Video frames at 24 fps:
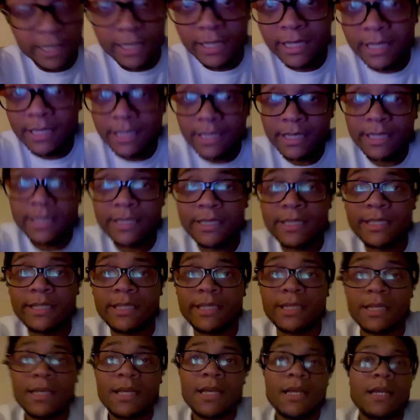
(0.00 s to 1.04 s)

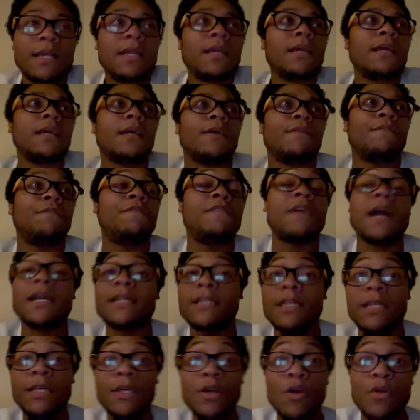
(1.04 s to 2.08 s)
is
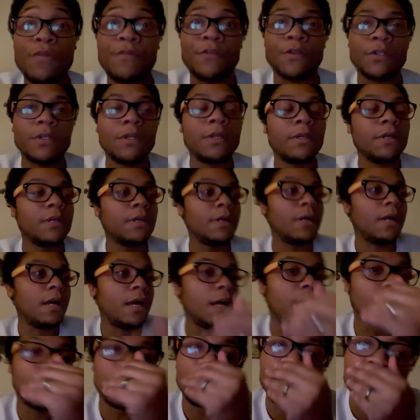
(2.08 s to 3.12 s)
finally over.
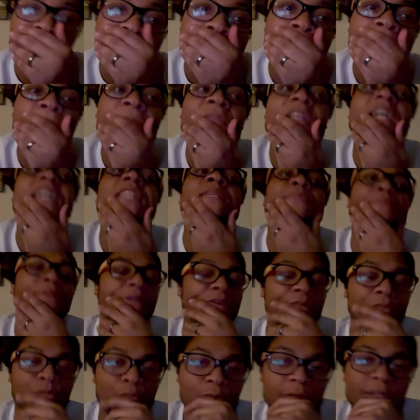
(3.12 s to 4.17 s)
Um, it's been
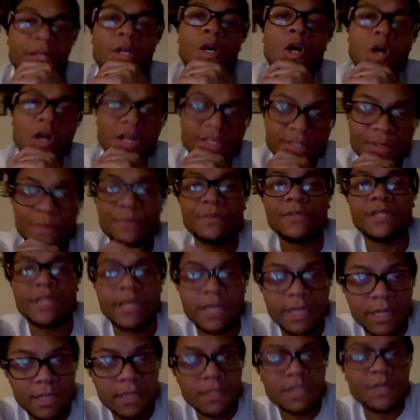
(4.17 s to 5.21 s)
a really awesome
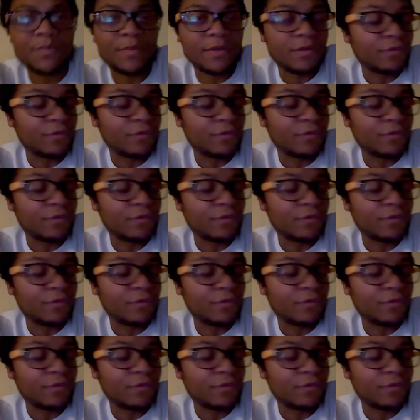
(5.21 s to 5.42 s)
day. It's been a